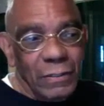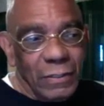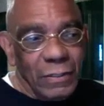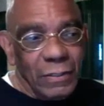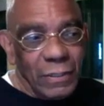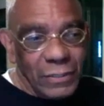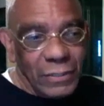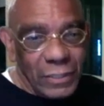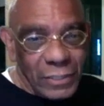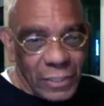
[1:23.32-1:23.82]

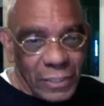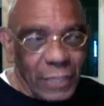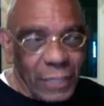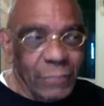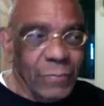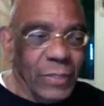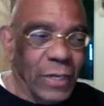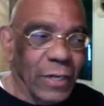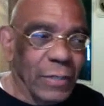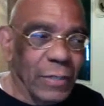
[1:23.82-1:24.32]
at the
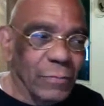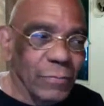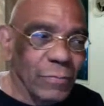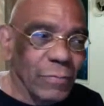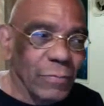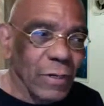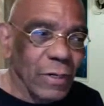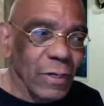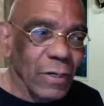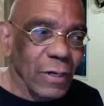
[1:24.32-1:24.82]
same
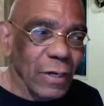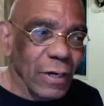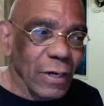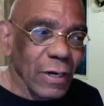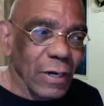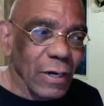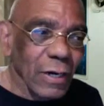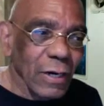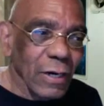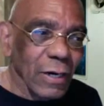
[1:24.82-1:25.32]
time,
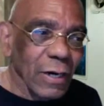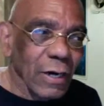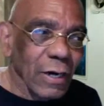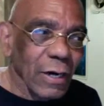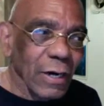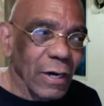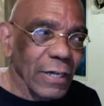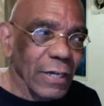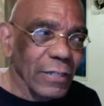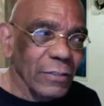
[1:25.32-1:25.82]

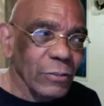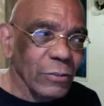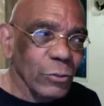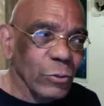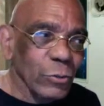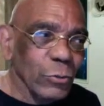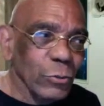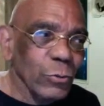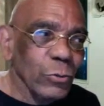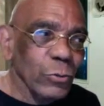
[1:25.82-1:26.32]
I
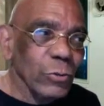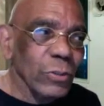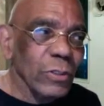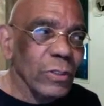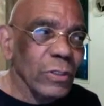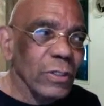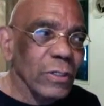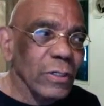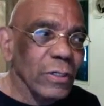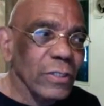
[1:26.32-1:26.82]
do
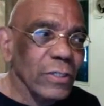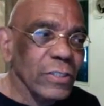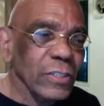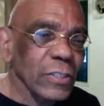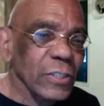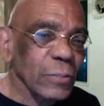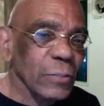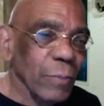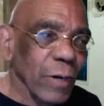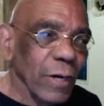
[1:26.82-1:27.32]

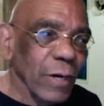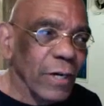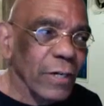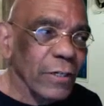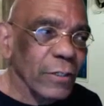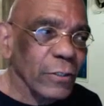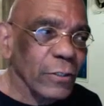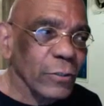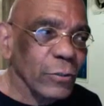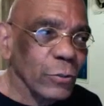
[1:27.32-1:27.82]

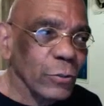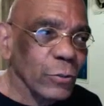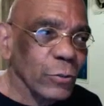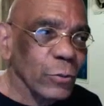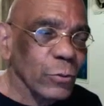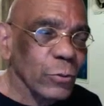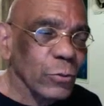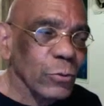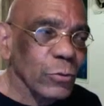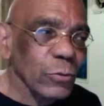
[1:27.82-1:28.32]
aspire
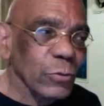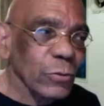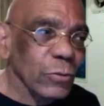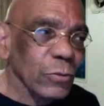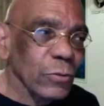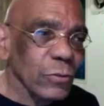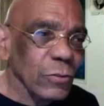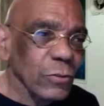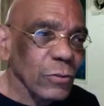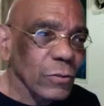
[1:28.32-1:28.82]
to
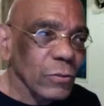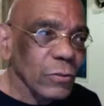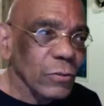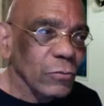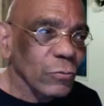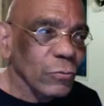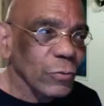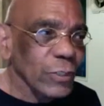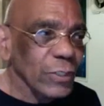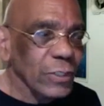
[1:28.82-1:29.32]

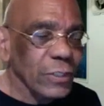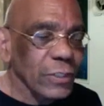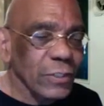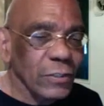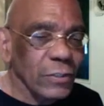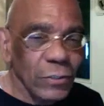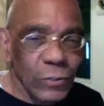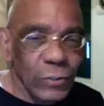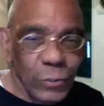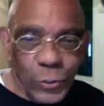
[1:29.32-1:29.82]
reading
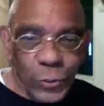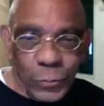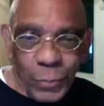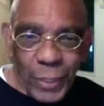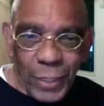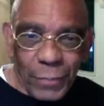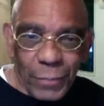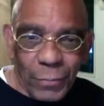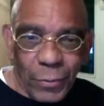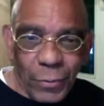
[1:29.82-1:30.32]
the
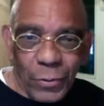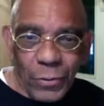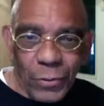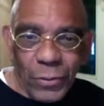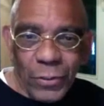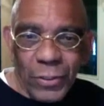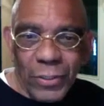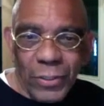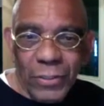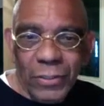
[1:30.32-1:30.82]

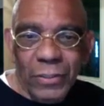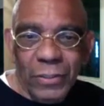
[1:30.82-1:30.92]
newspaper